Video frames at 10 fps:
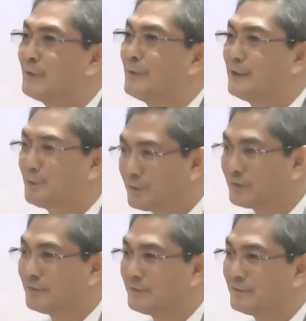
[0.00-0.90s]
By doing
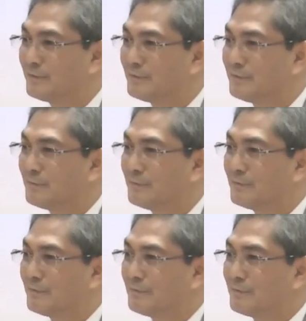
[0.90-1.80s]
good,
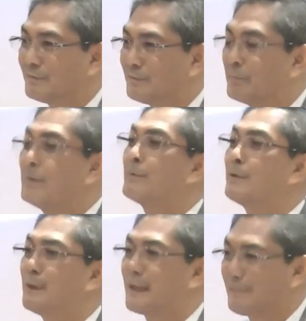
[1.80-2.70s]

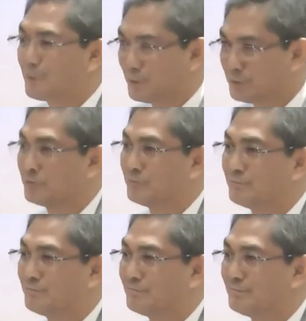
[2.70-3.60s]
people will come to you.
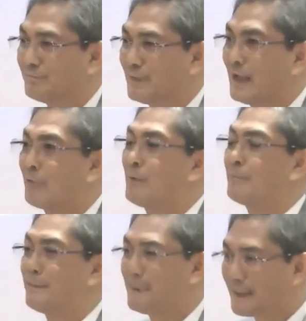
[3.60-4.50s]

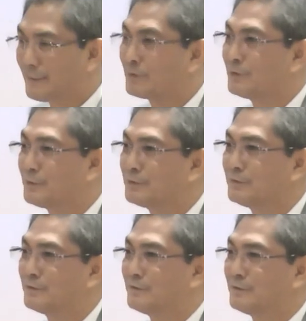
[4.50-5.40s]
And when people come to
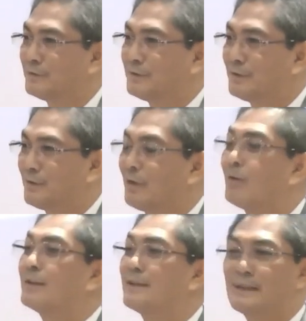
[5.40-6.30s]
you,
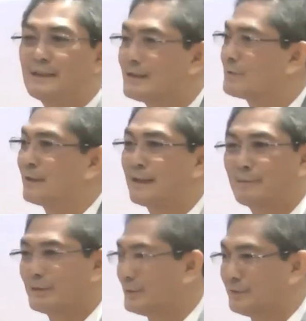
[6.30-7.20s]
all the riches will
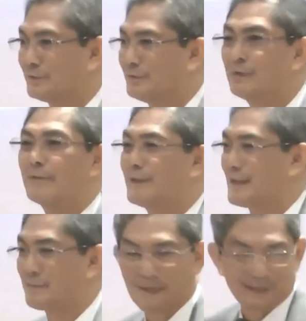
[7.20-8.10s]
come to you. You
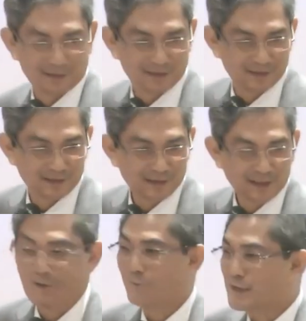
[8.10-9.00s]
never expect.
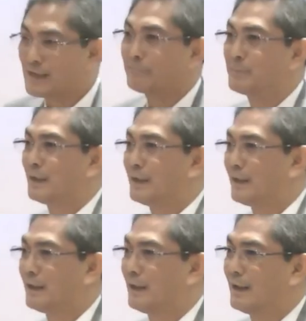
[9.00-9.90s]
For
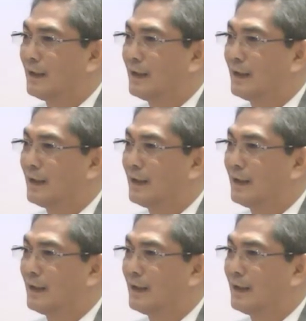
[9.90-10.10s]
example,